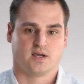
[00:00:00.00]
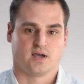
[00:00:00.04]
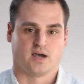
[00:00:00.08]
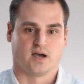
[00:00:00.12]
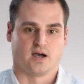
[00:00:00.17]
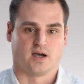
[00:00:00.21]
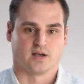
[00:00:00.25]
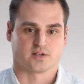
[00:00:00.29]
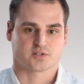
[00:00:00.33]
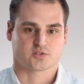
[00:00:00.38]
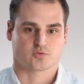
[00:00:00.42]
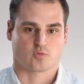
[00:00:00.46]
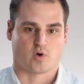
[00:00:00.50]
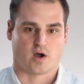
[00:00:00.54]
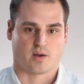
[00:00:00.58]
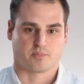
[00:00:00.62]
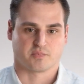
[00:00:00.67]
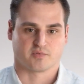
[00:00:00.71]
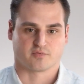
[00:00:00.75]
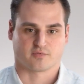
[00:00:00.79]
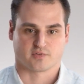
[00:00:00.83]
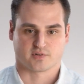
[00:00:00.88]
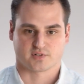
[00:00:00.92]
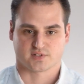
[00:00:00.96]
uh, swap
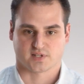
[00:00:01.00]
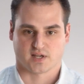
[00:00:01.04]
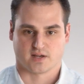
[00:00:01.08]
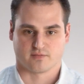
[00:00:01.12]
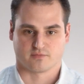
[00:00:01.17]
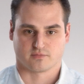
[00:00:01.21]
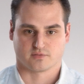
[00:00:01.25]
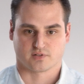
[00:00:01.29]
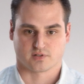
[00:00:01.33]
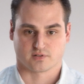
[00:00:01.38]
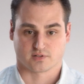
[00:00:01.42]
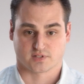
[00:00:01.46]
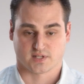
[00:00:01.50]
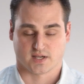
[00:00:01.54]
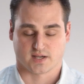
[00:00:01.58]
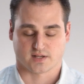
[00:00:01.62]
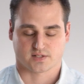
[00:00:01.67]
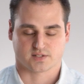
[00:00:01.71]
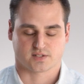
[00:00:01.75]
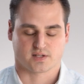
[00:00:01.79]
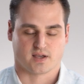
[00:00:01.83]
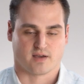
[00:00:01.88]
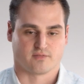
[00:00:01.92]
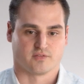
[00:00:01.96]
it for
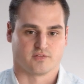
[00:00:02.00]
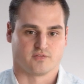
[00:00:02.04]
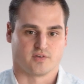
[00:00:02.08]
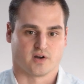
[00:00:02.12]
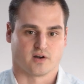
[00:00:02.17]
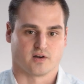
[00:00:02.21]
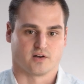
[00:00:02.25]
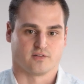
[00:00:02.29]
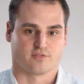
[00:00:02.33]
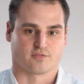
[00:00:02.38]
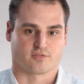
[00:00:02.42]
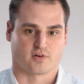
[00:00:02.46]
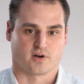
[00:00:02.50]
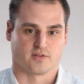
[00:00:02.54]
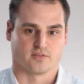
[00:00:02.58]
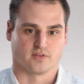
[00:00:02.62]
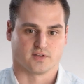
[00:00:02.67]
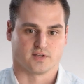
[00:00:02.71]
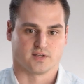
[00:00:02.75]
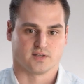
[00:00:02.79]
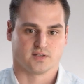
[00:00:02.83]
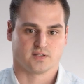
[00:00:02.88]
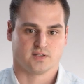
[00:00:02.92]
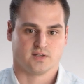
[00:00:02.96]
ciphertext, have a very
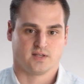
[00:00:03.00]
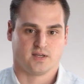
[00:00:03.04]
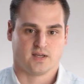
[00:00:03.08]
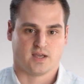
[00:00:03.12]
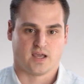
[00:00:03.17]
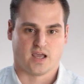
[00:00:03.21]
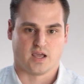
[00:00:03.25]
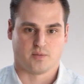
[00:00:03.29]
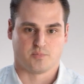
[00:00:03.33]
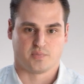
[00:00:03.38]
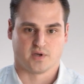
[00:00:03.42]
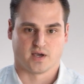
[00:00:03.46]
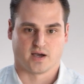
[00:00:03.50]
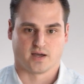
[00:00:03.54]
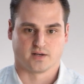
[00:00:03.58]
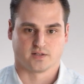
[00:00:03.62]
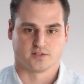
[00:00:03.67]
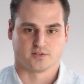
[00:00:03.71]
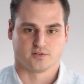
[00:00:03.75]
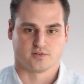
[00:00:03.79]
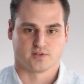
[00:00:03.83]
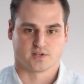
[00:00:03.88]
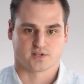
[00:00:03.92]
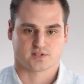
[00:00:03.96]
friendly API to
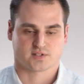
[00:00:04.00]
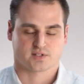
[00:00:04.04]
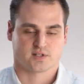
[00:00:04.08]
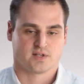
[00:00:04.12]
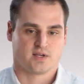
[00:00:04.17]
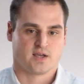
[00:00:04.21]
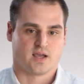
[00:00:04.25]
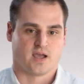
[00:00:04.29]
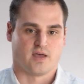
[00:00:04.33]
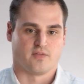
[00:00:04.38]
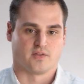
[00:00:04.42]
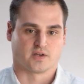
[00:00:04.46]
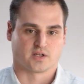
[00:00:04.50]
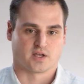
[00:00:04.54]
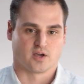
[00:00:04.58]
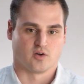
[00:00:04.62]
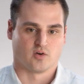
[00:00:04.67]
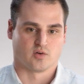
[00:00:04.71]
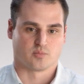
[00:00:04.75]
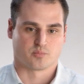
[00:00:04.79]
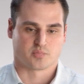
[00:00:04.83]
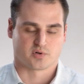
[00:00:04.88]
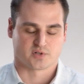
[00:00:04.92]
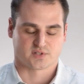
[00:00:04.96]
do this, and then go
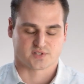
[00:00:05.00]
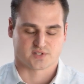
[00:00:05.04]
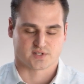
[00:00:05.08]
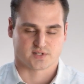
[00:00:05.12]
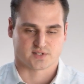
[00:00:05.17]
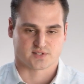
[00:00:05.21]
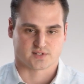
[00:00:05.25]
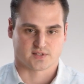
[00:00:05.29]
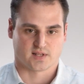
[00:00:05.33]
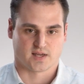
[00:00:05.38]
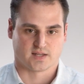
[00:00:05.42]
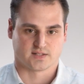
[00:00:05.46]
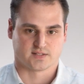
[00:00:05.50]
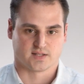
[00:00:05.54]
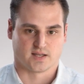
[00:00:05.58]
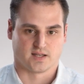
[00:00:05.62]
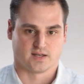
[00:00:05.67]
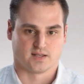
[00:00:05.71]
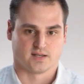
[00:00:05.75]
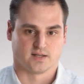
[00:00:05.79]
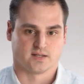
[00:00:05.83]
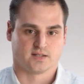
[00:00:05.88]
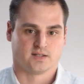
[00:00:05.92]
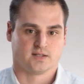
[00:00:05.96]
and persist that
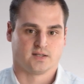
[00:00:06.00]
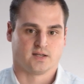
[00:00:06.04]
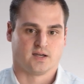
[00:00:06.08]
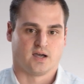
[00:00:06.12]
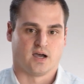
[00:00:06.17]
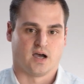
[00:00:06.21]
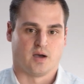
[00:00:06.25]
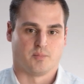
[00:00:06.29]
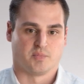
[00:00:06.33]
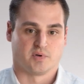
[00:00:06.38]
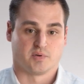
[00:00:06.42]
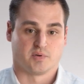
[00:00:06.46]
data um,